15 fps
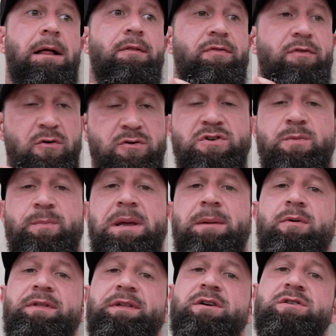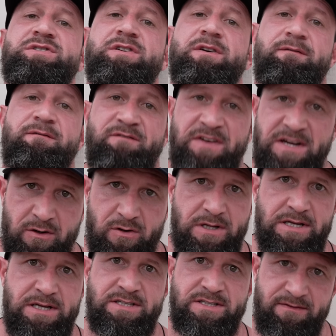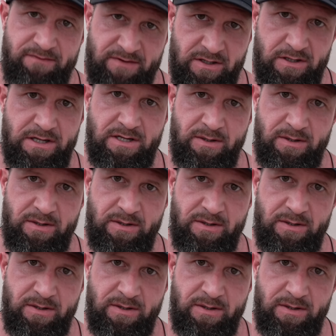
Those are people that are severely, severely